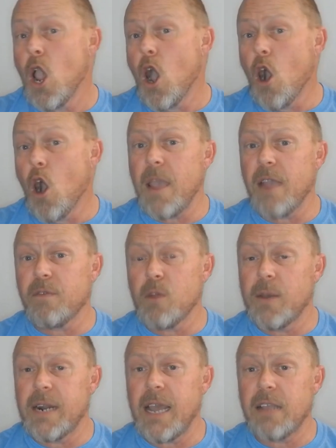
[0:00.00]
Hope
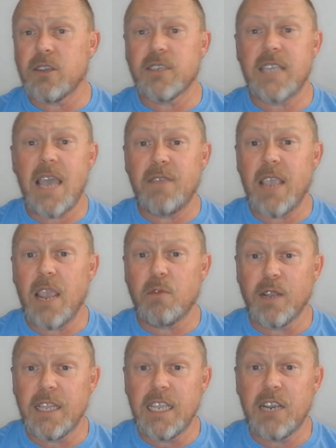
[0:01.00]
everyone out there is having a
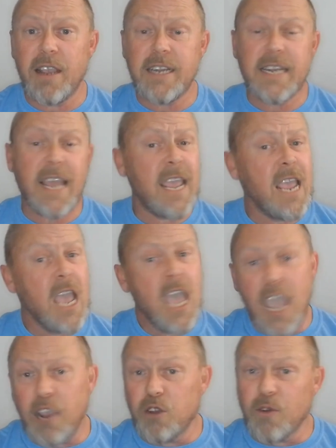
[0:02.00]
really great day,
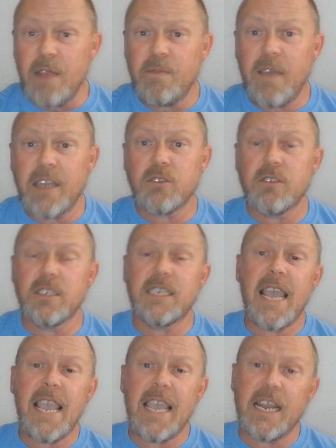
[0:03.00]
a great Veterans
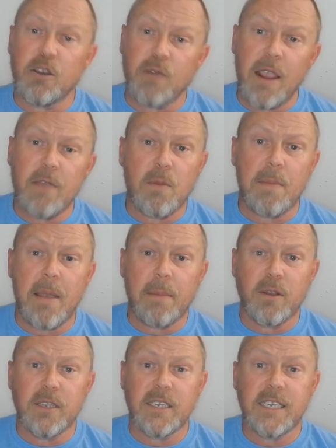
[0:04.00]
Day, and a great
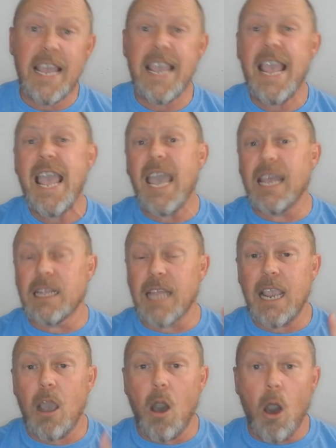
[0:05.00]
Remembrance Day. And
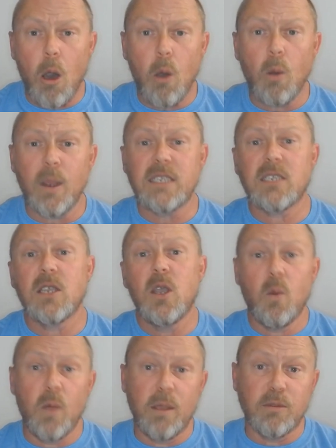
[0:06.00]
like always,
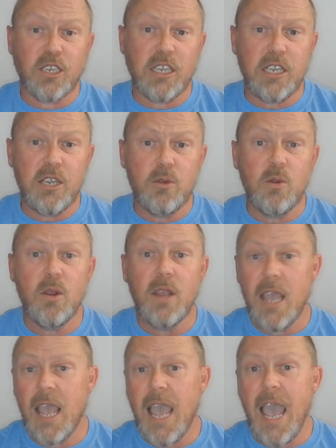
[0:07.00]
we will see you
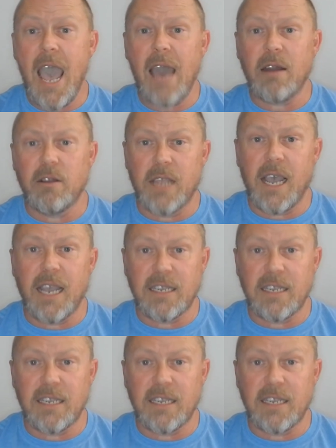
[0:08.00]
out on the high